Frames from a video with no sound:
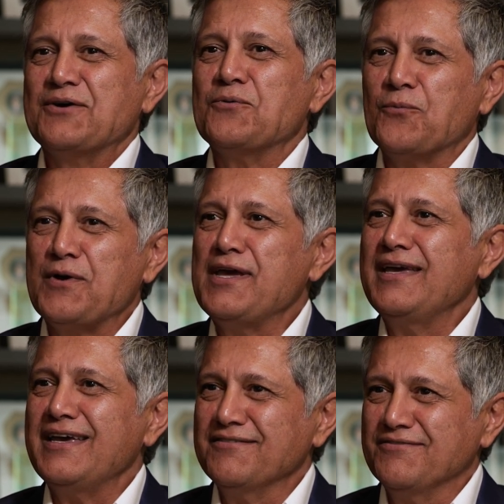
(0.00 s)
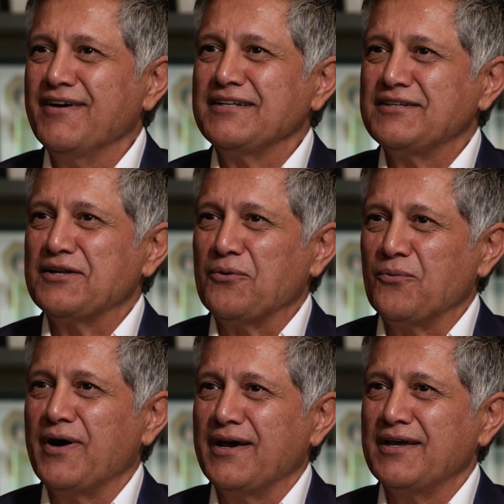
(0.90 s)
We invented a
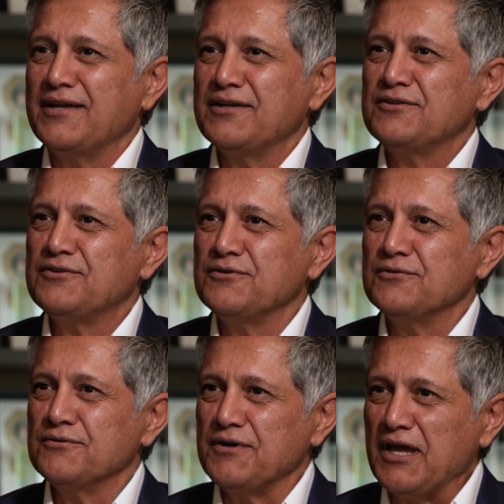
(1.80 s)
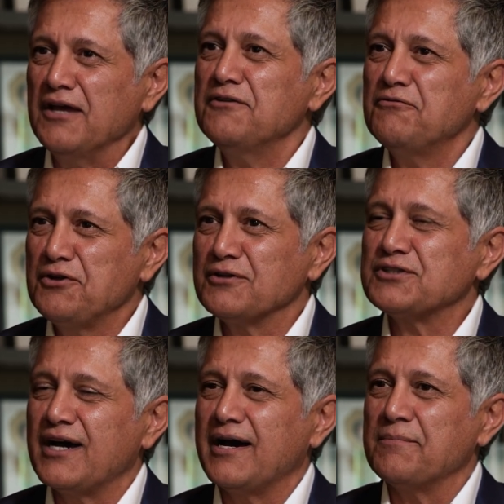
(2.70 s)
way to, in real
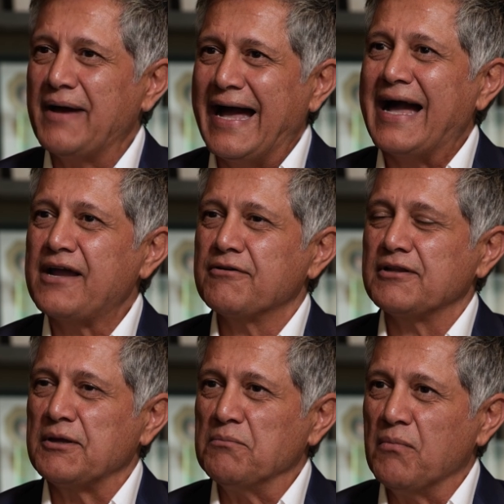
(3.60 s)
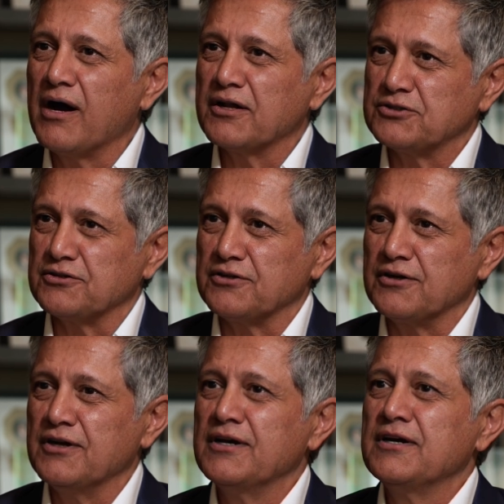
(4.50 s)
time, accurately monitor
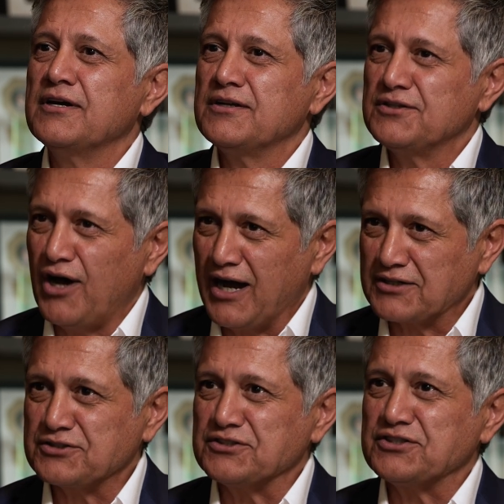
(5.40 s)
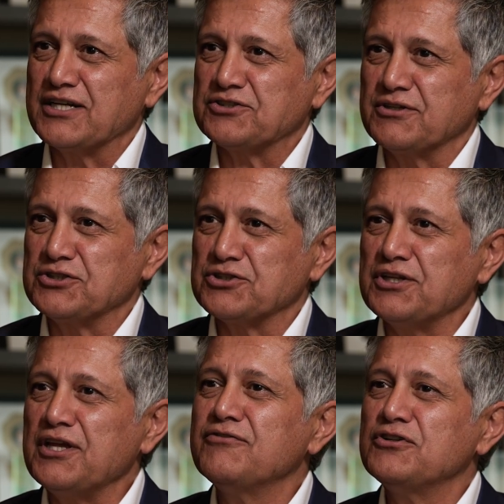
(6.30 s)
the oxygen saturation,
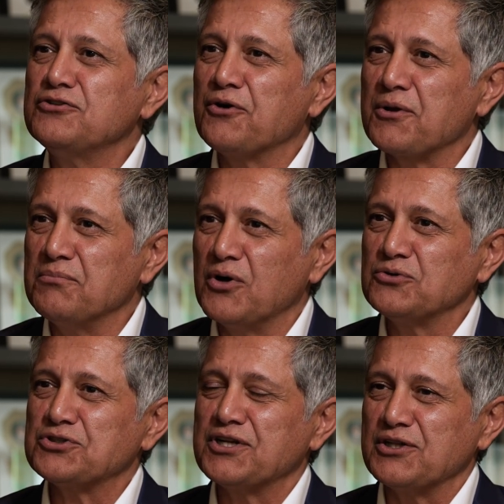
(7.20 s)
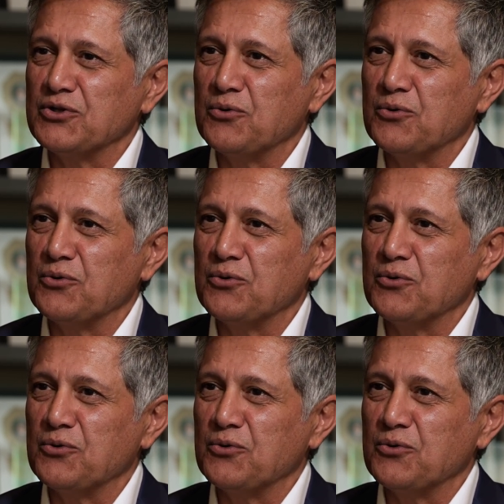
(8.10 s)
even during motion and low